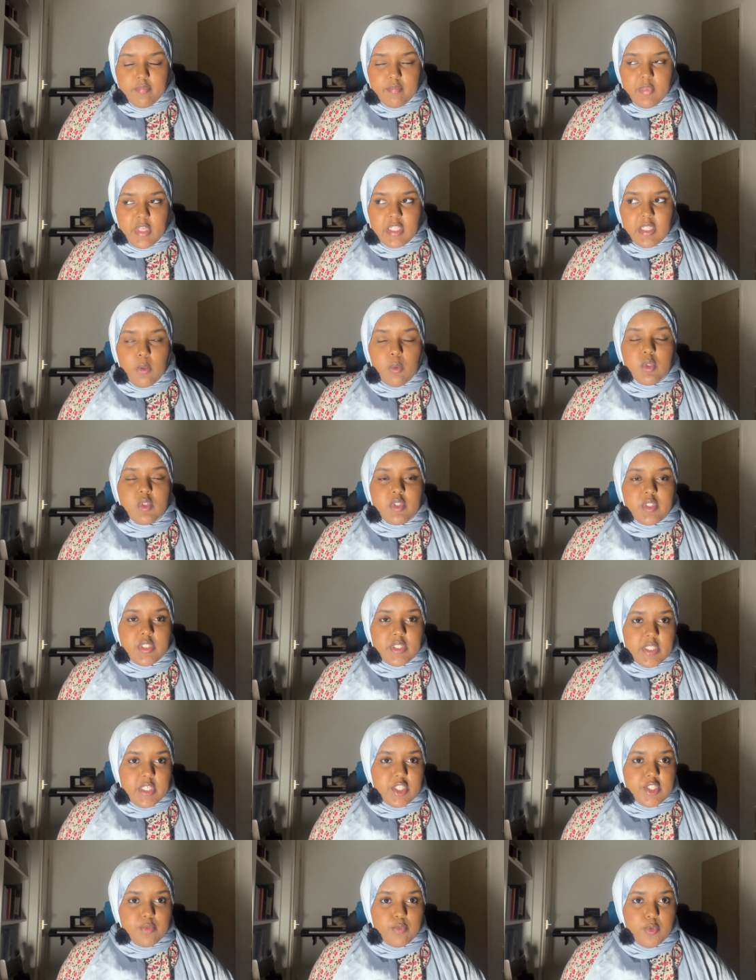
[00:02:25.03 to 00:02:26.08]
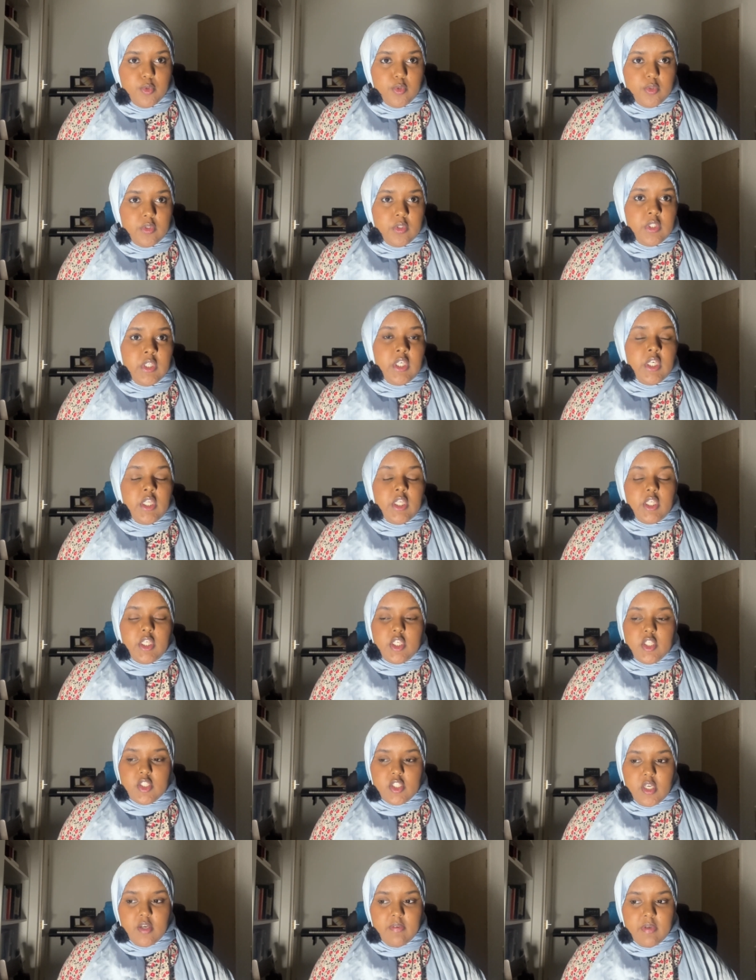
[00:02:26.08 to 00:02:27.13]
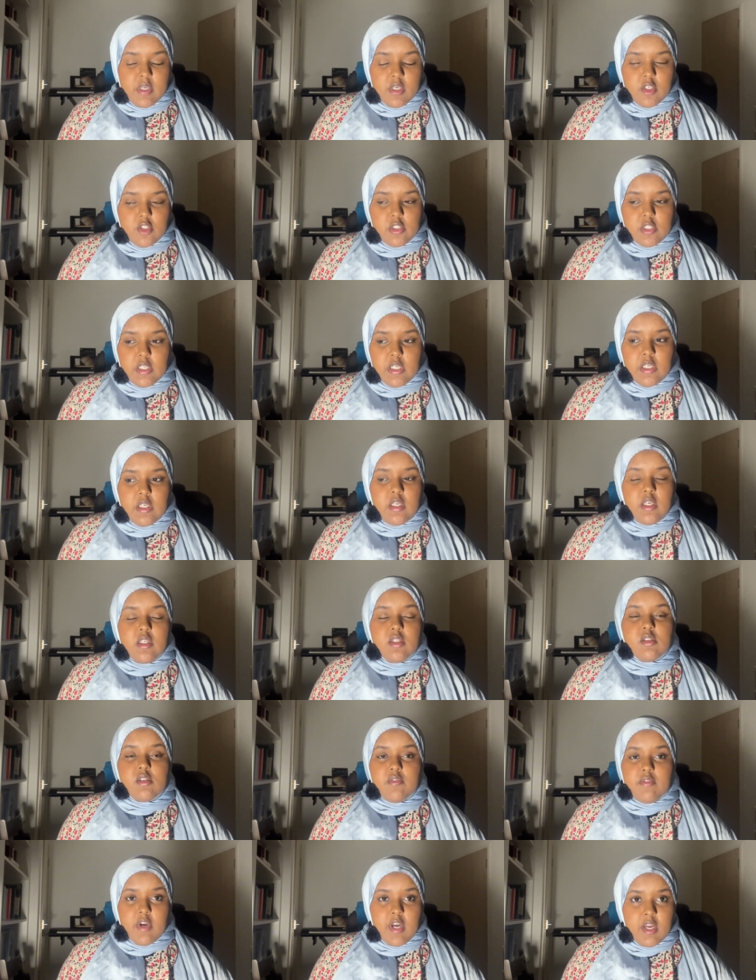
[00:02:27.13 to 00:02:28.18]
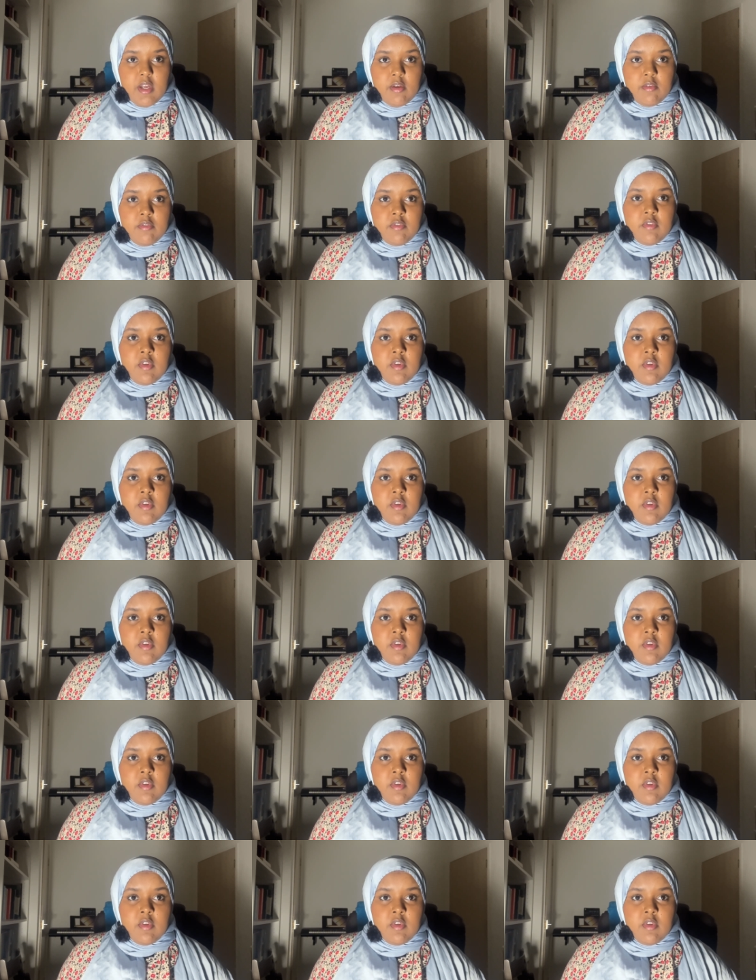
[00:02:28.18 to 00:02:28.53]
that wants to stay small, conserve energy, survive,